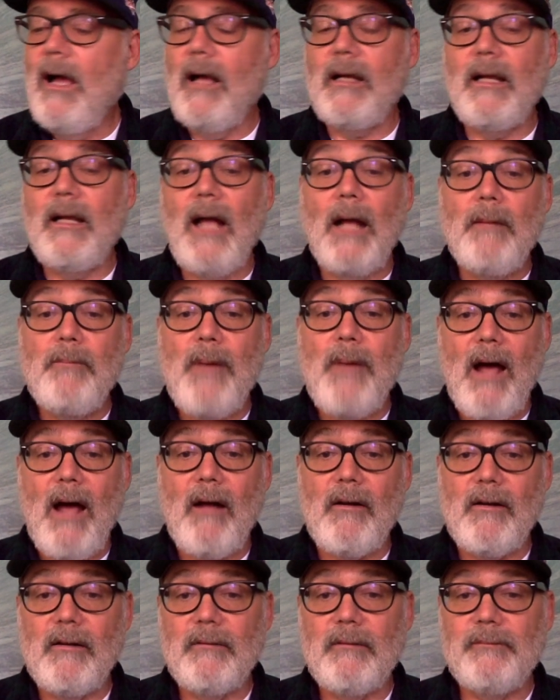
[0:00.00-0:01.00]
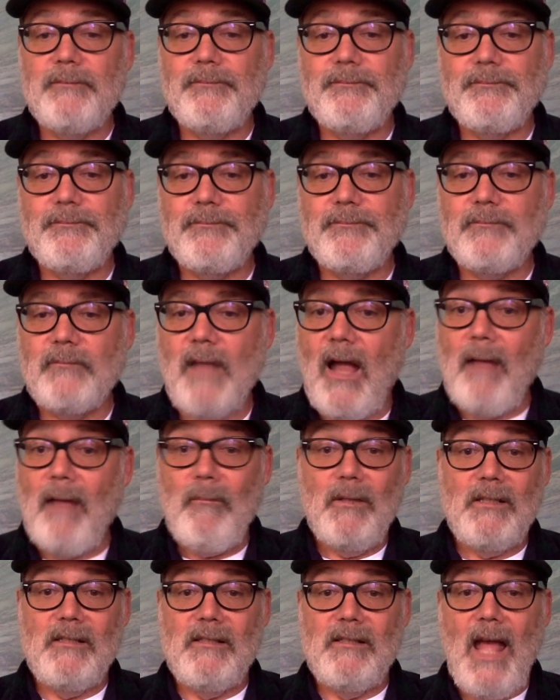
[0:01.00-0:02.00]
Gunpowder. How
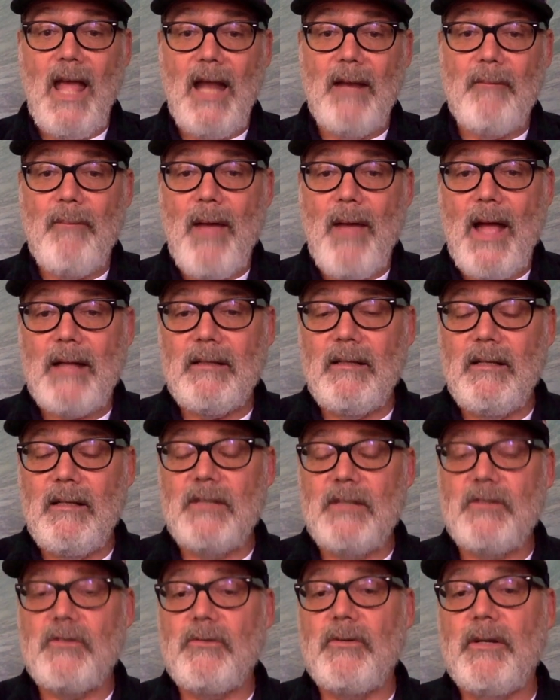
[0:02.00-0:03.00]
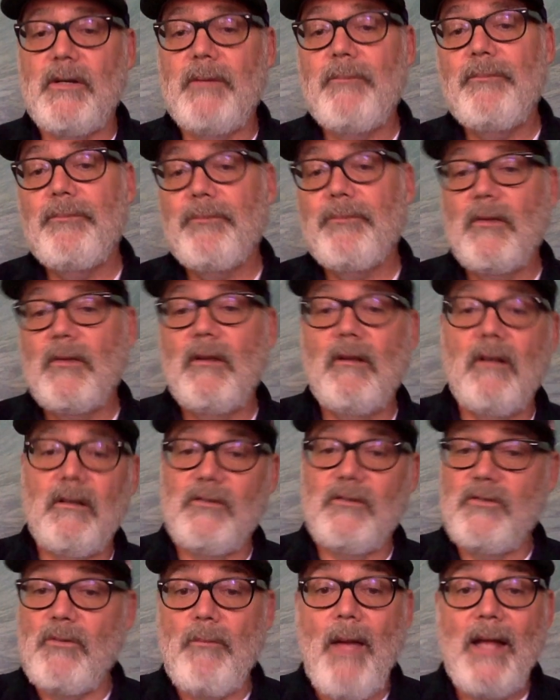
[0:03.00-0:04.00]
much has that impacted history?
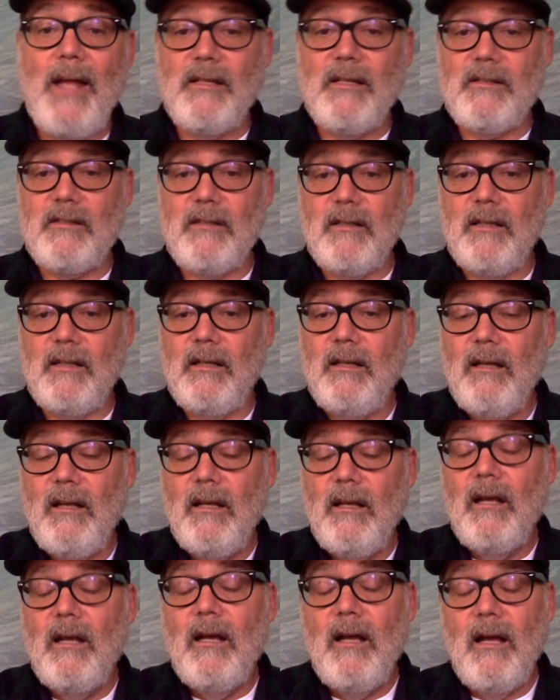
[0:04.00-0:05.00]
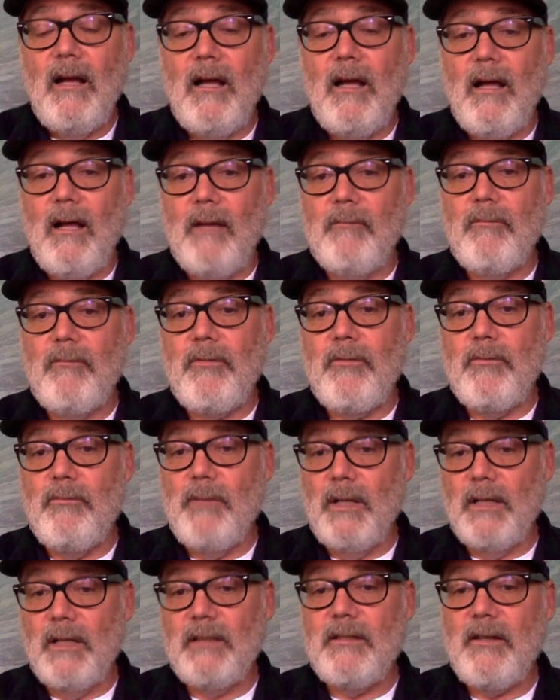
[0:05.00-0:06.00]
Tremendously, through
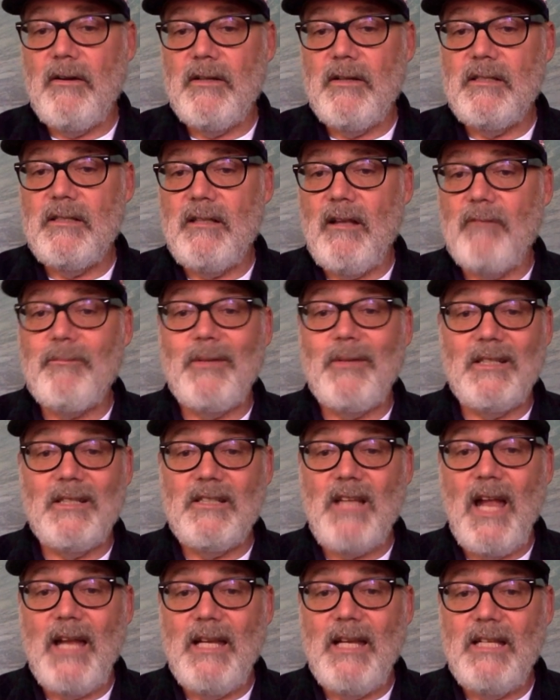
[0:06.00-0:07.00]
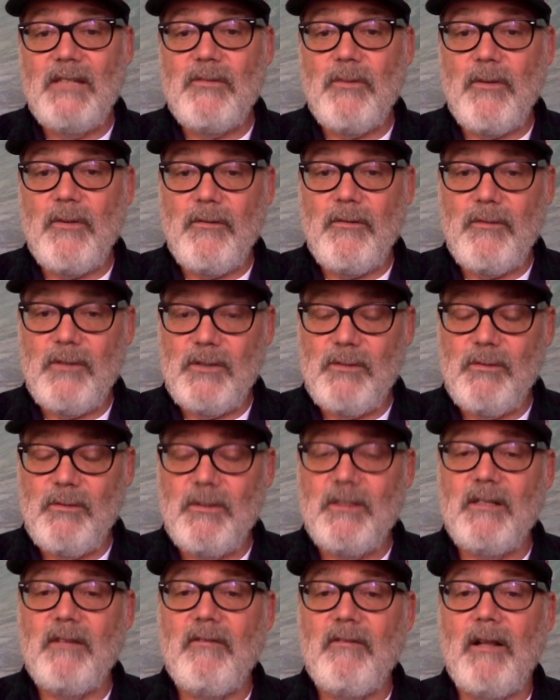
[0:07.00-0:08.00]
military stuff. But the Chinese were the first
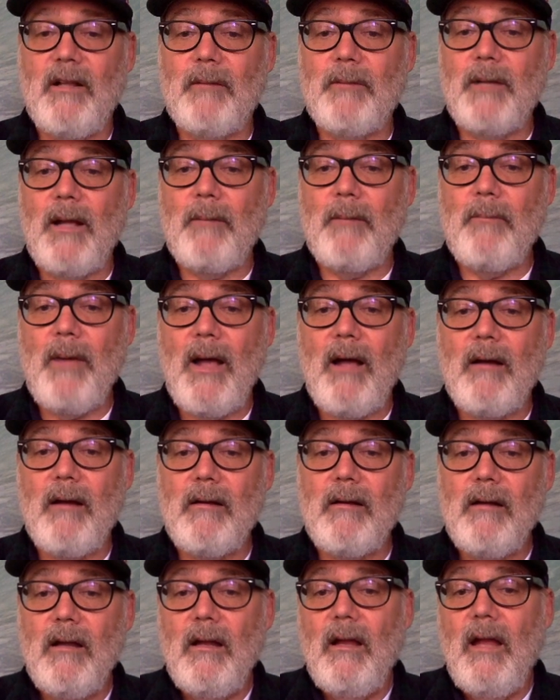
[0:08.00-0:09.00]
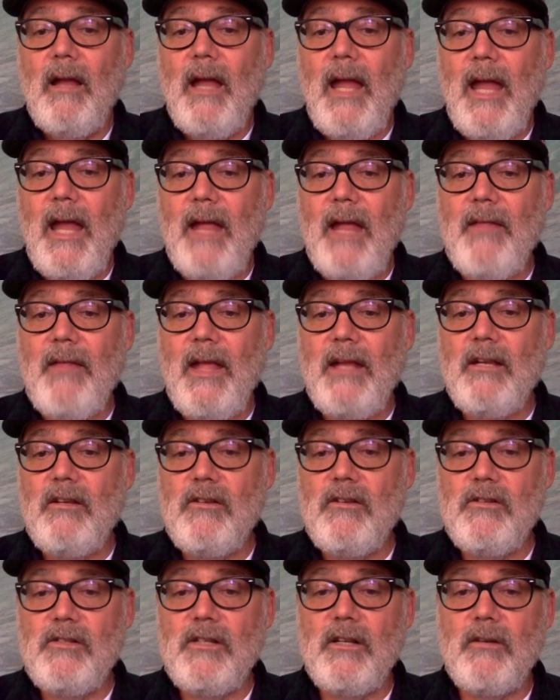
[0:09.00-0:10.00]
ones to develop gunpowder, and they
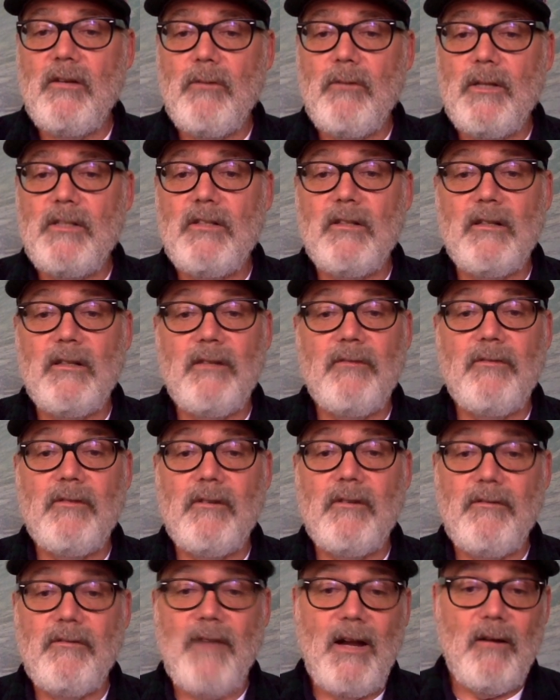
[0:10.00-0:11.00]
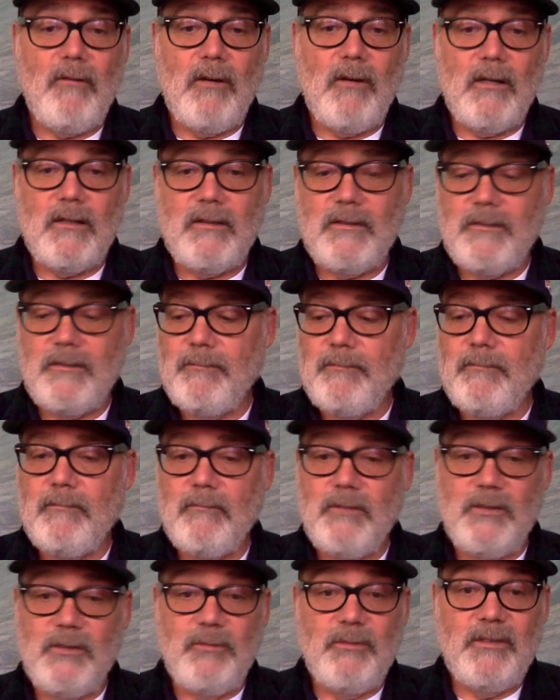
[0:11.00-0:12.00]
used it originally for fireworks,
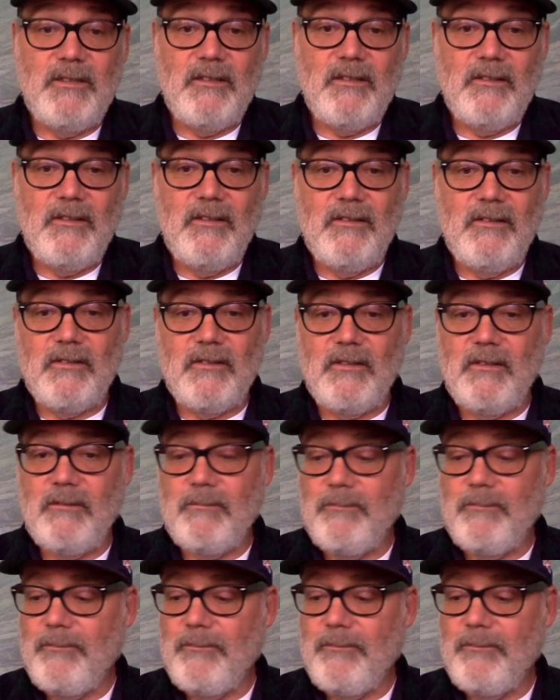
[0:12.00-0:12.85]
which we still use too.